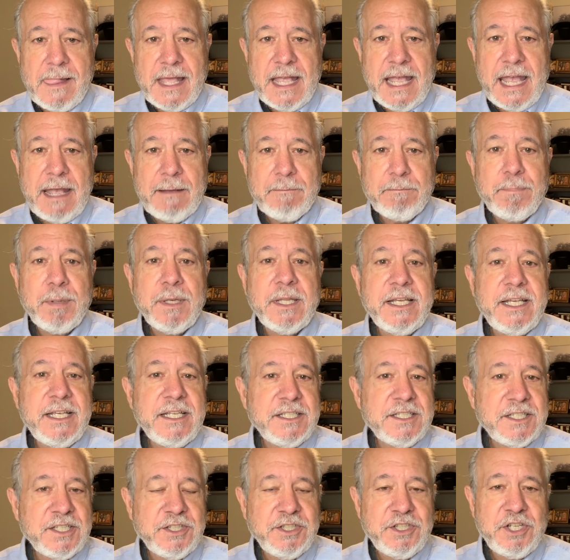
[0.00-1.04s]
And
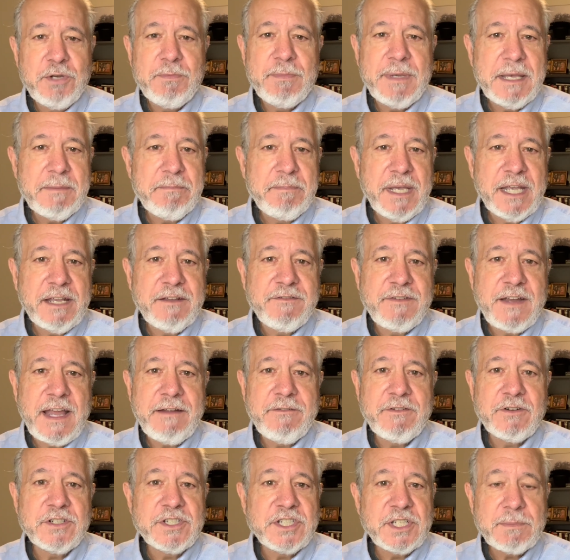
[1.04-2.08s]
please do me a big
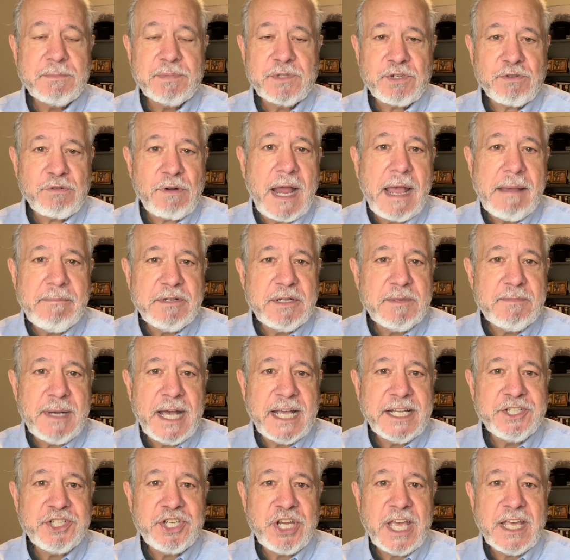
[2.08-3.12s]
favor, subscribe to my
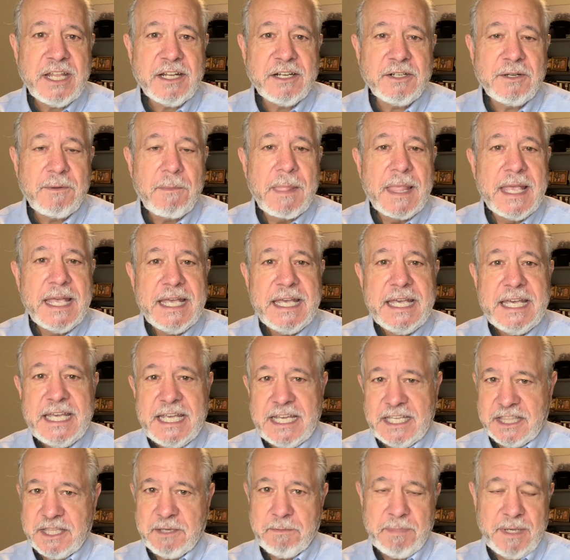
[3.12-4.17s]
channel,
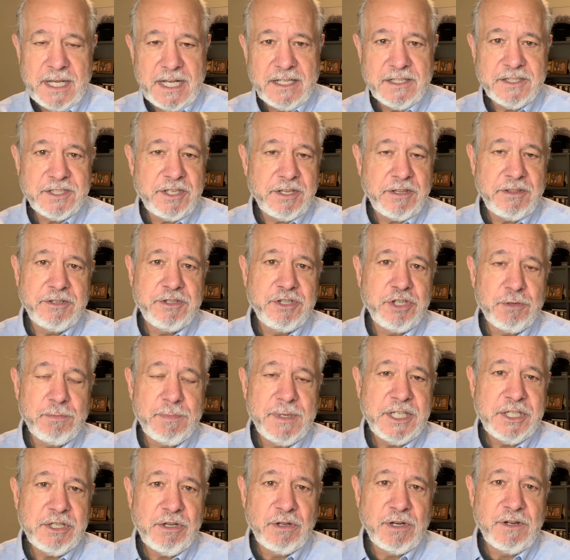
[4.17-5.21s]
hit the bell so that you'll be
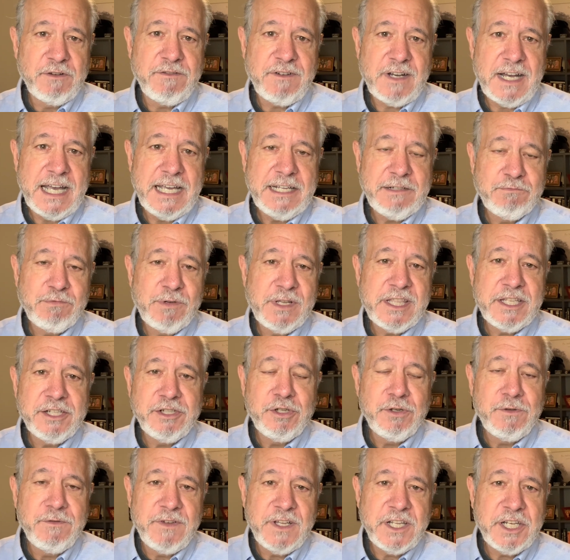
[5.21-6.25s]
notified when the
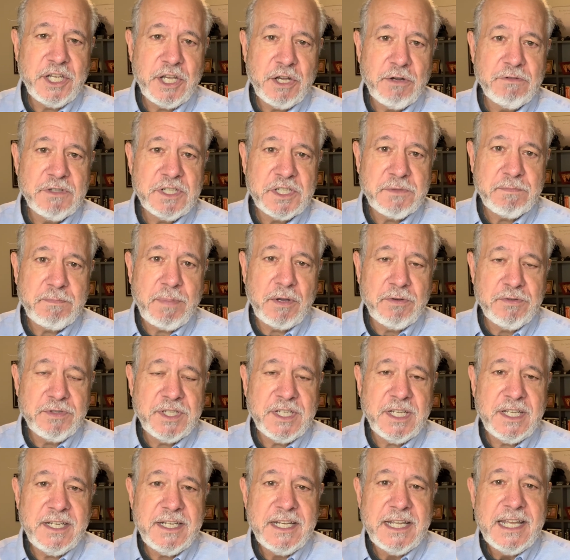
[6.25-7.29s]
new video is
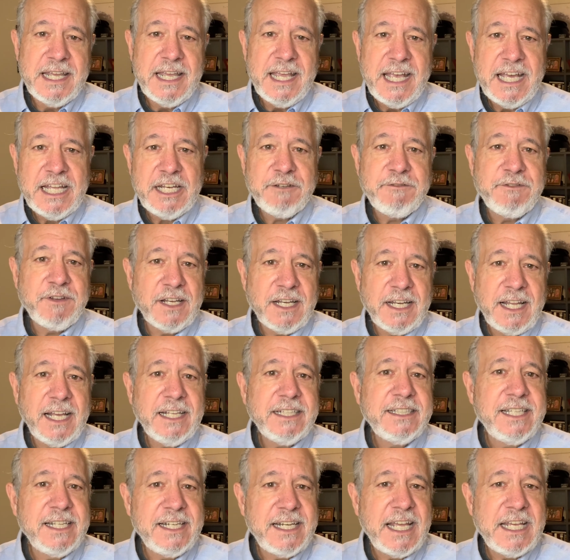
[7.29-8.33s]
posted. And if you
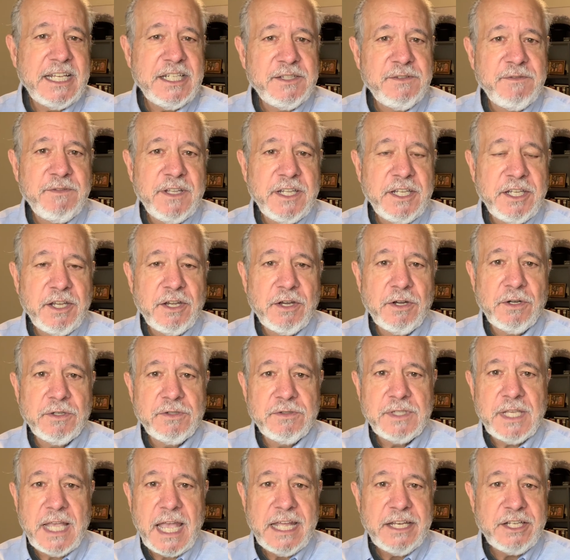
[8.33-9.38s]
like today's
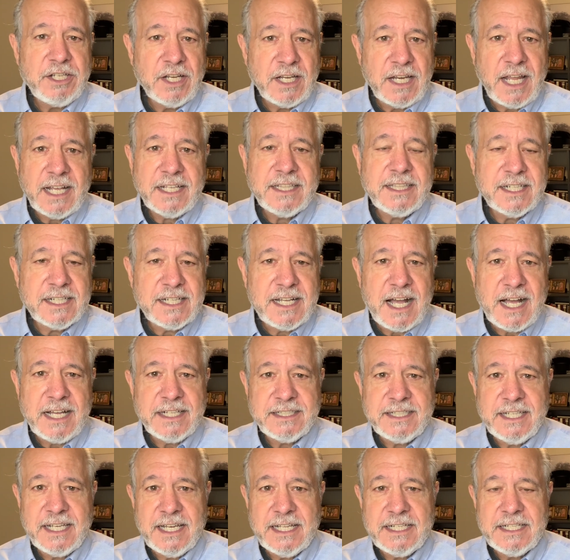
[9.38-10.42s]
videos and you like the
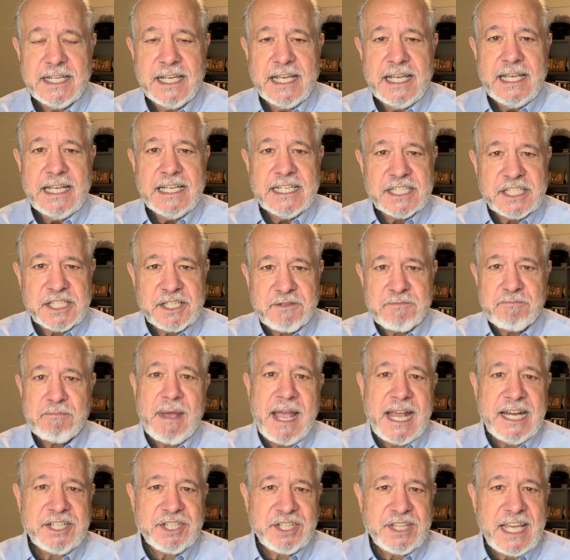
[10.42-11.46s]
content,
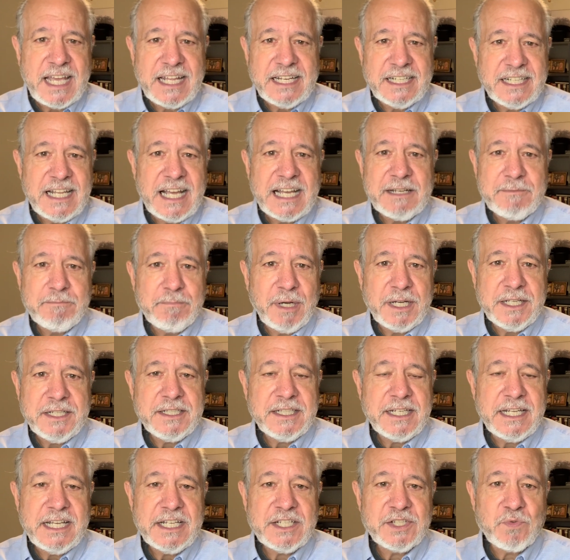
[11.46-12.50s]
smash that like
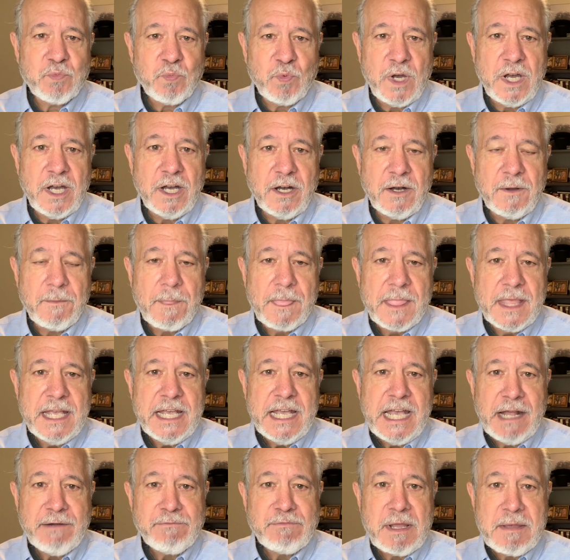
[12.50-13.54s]
button as well.
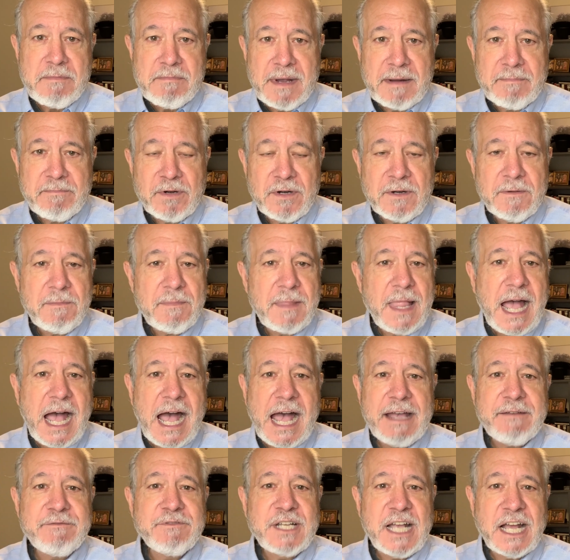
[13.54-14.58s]
And remember,
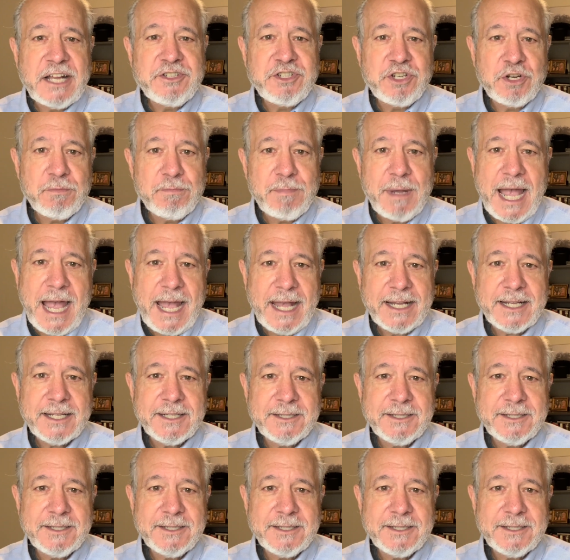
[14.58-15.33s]
I've got your back.